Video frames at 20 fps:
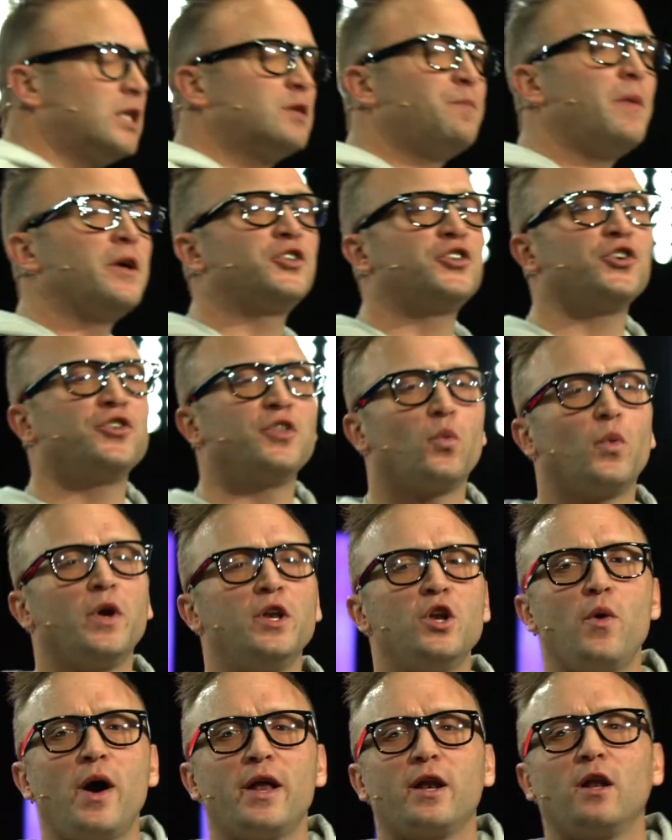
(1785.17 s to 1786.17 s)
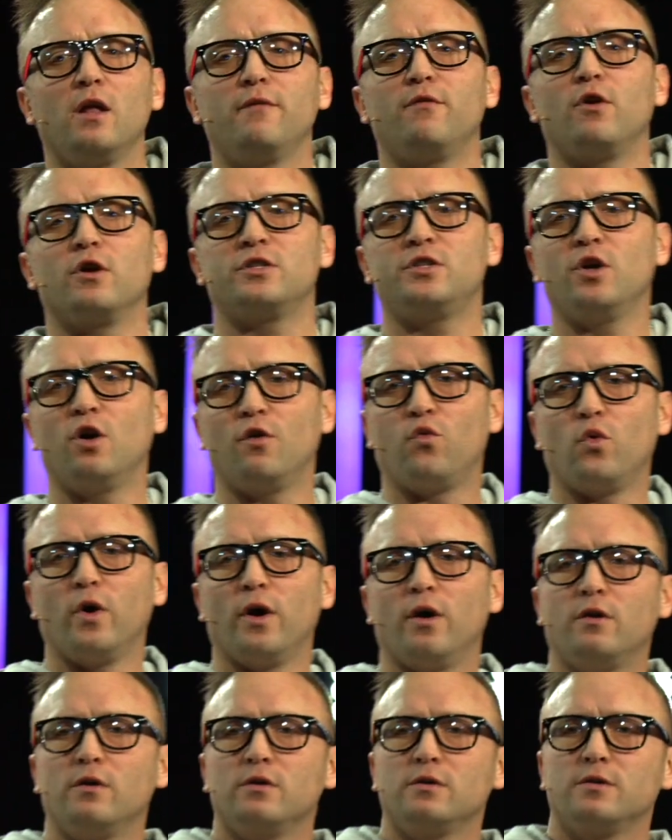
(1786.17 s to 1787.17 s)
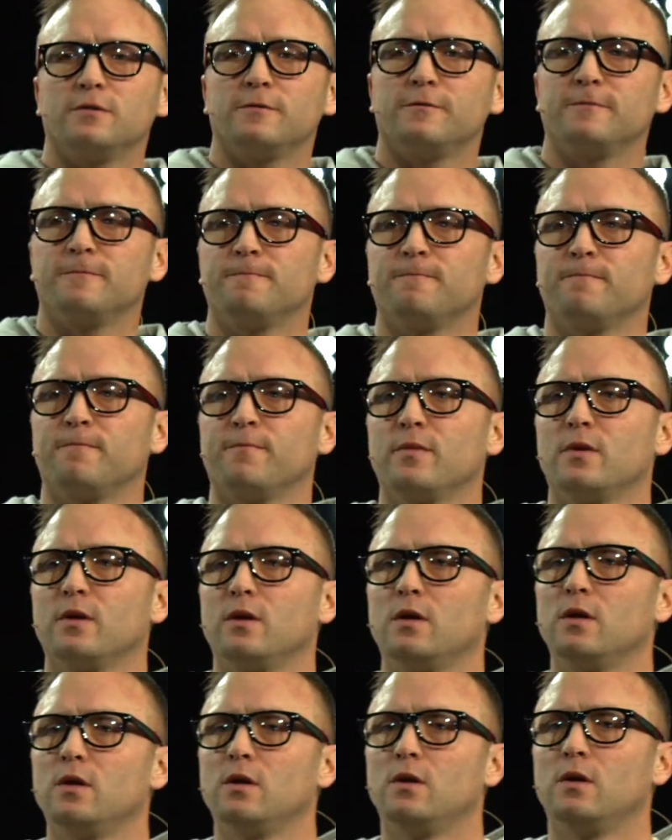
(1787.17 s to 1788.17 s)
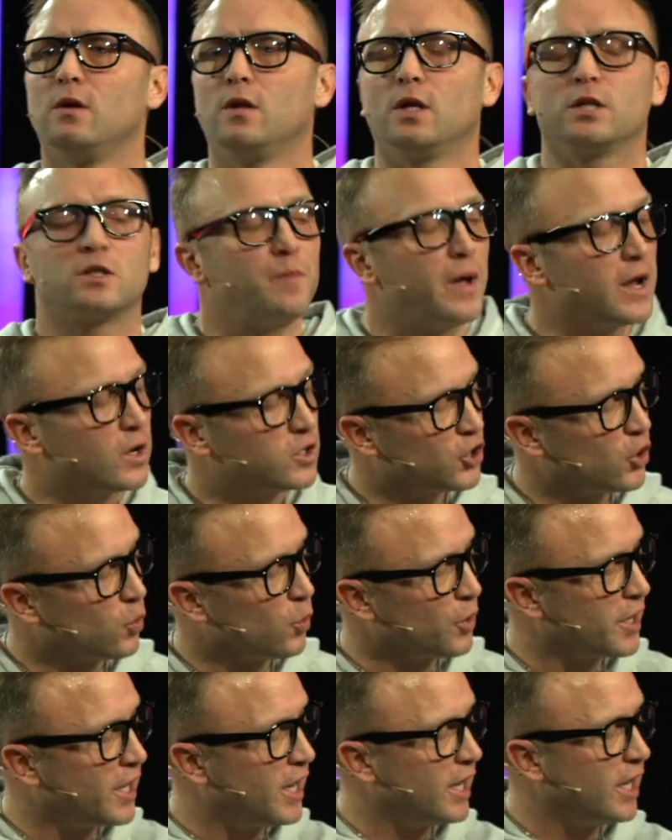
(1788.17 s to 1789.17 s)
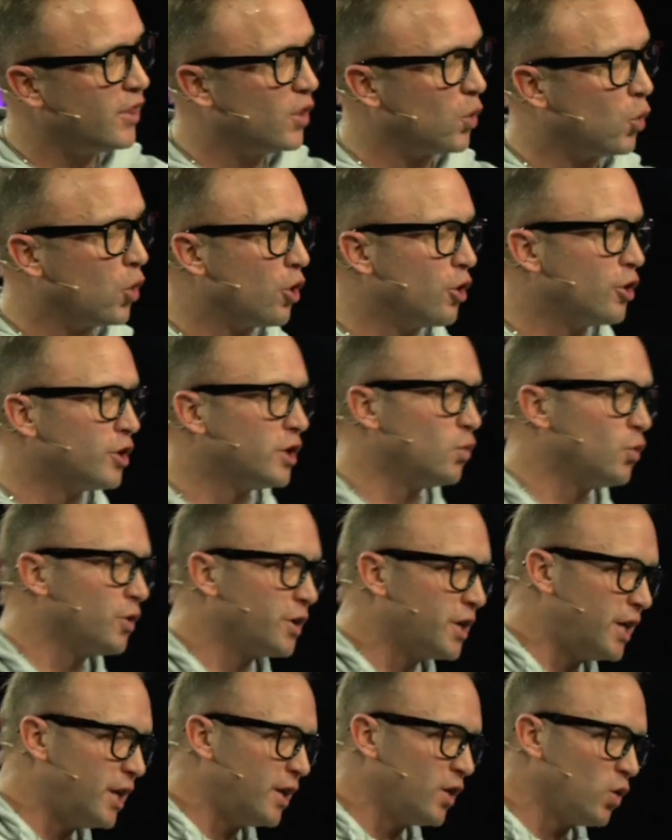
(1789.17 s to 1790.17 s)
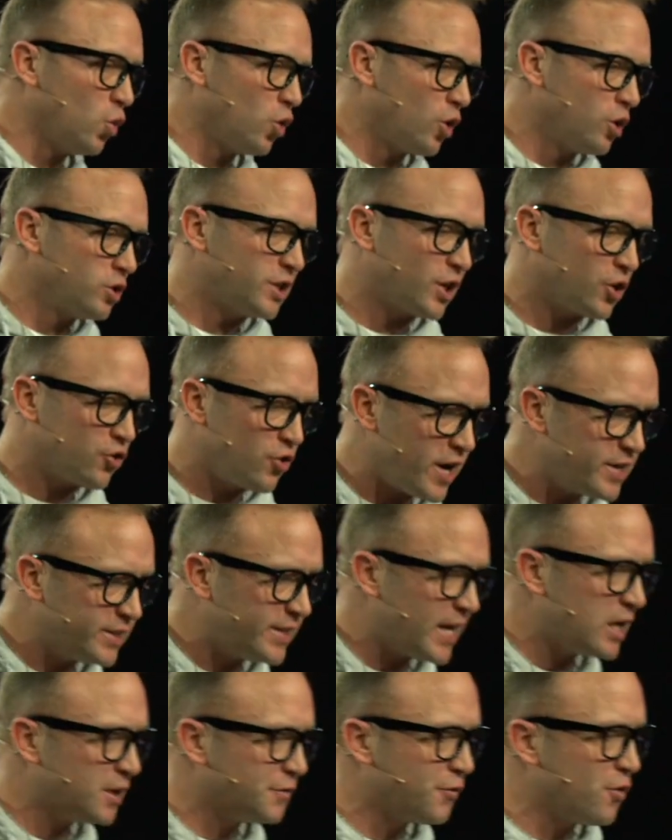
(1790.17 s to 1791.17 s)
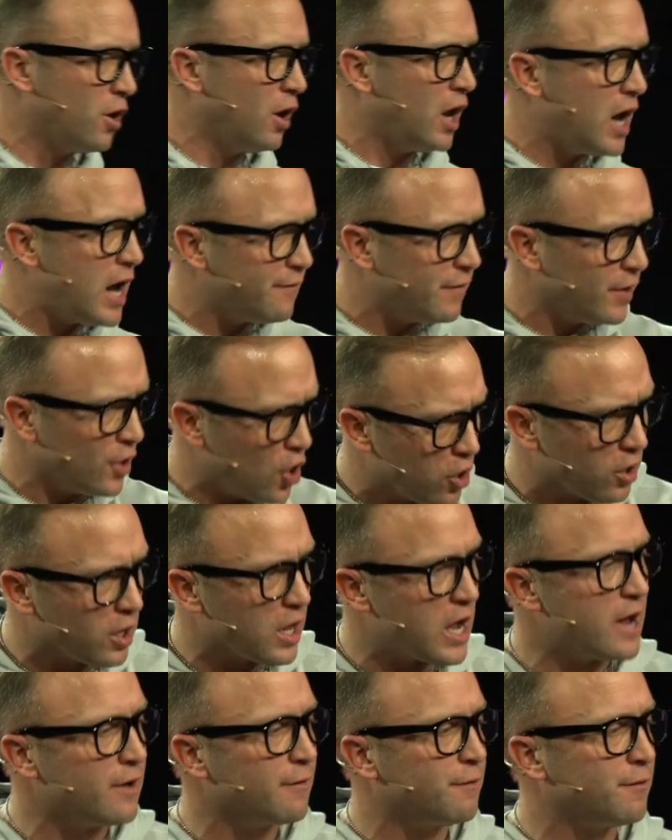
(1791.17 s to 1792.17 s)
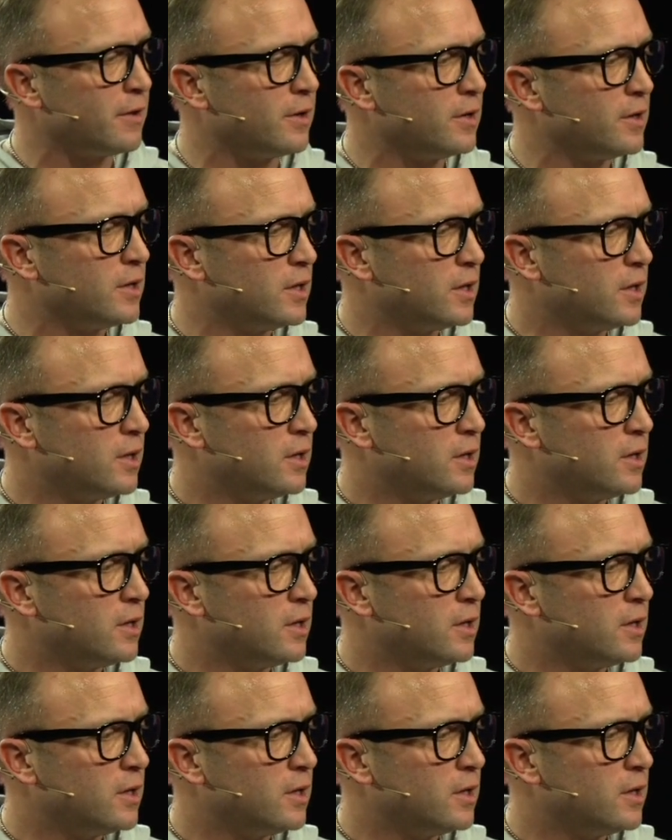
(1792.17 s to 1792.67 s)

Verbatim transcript: let's make sure that we know how to love ourselves well. Let's make sure we're getting in the Word and we're getting the words that Christ has for our life in our life. And